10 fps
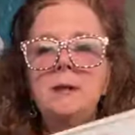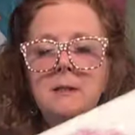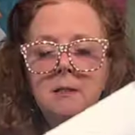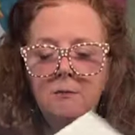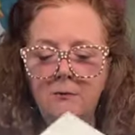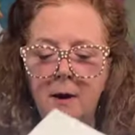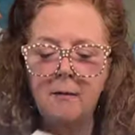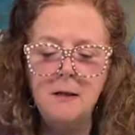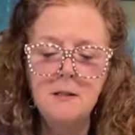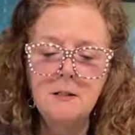which means it's
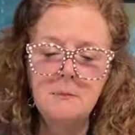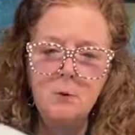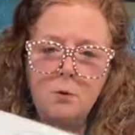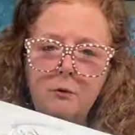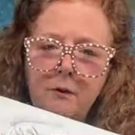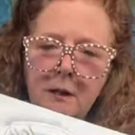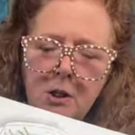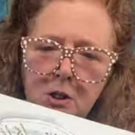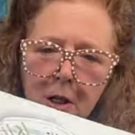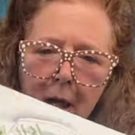very smooth
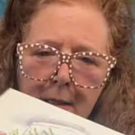finish.